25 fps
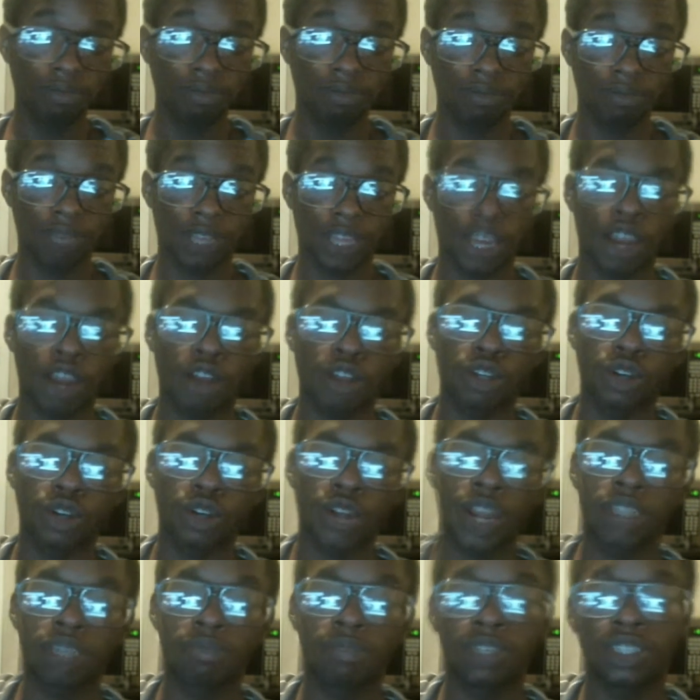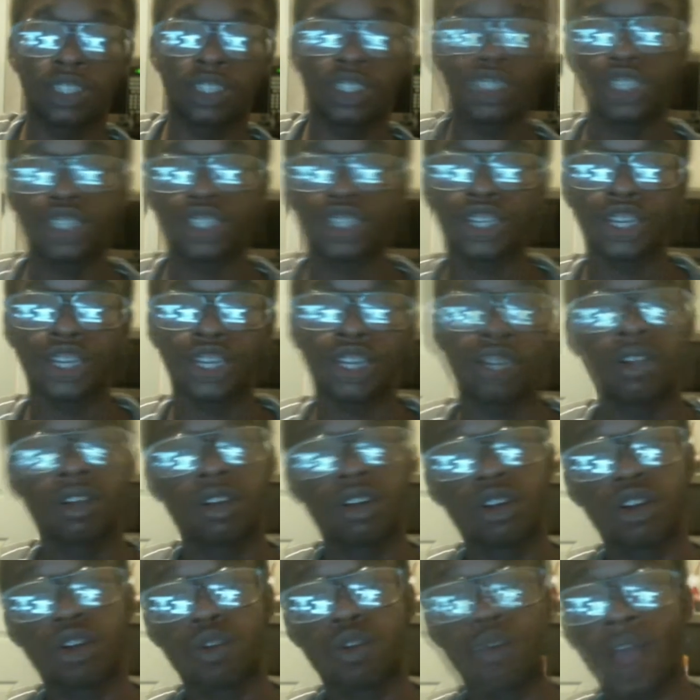character exposition
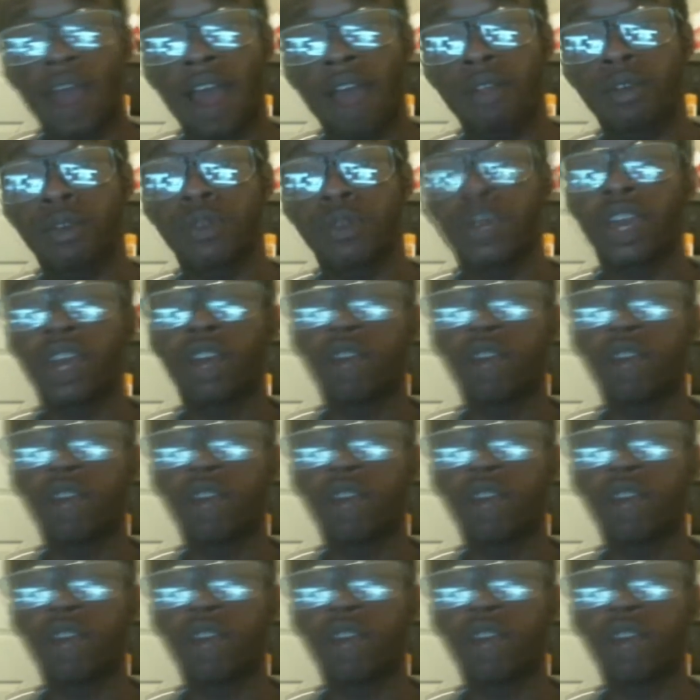rather than